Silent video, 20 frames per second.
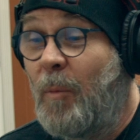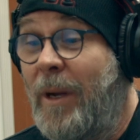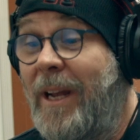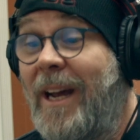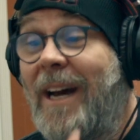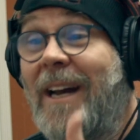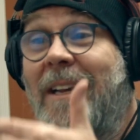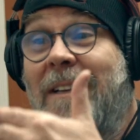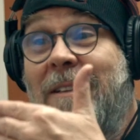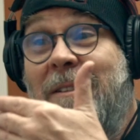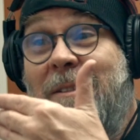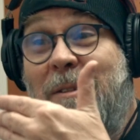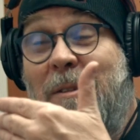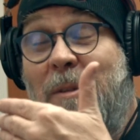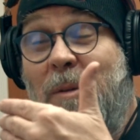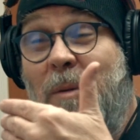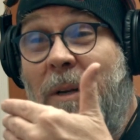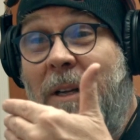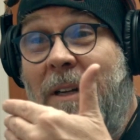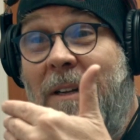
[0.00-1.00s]
got into
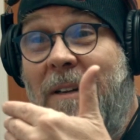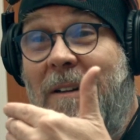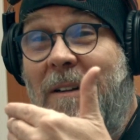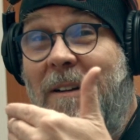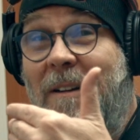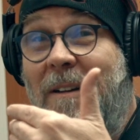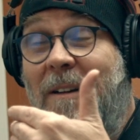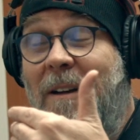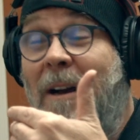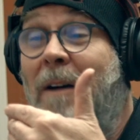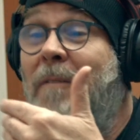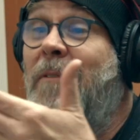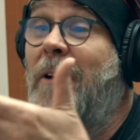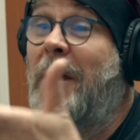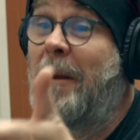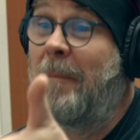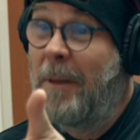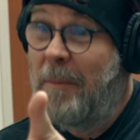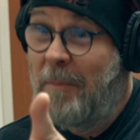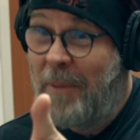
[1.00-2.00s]
doing a
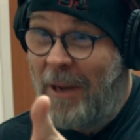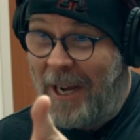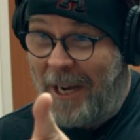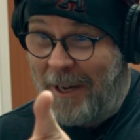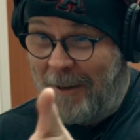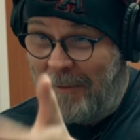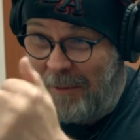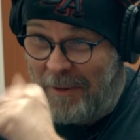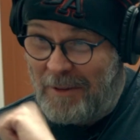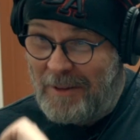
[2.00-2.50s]
family band with